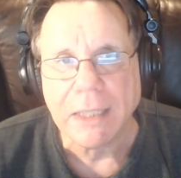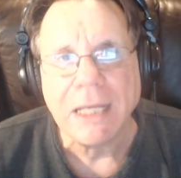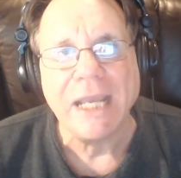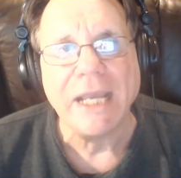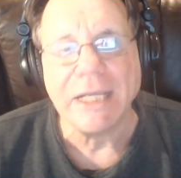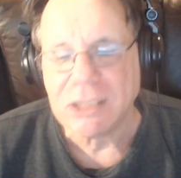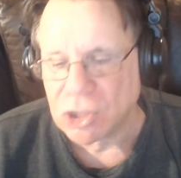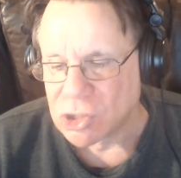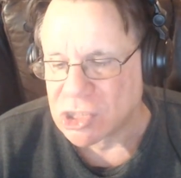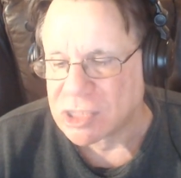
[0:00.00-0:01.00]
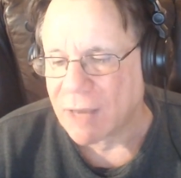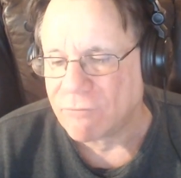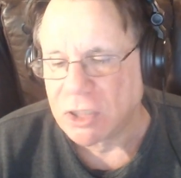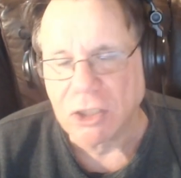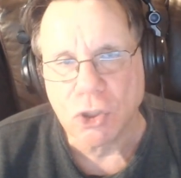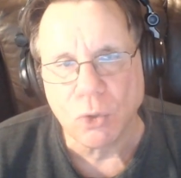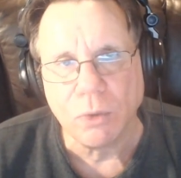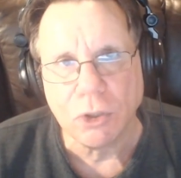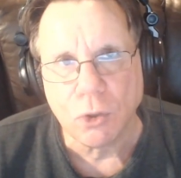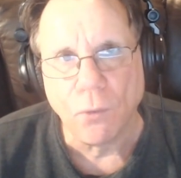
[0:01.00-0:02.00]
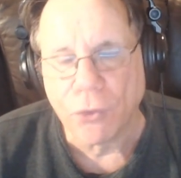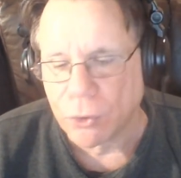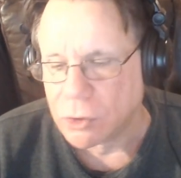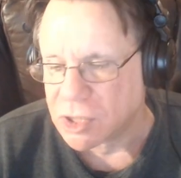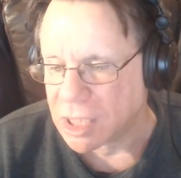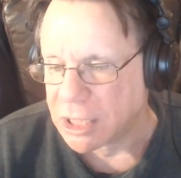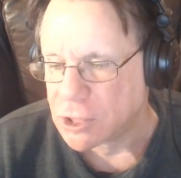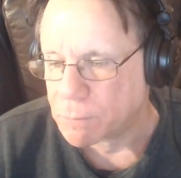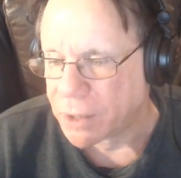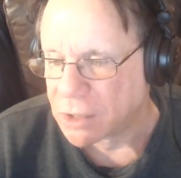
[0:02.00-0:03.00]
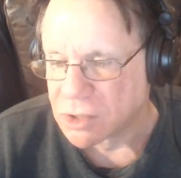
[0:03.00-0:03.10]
in just 72 2/3 innings pitched.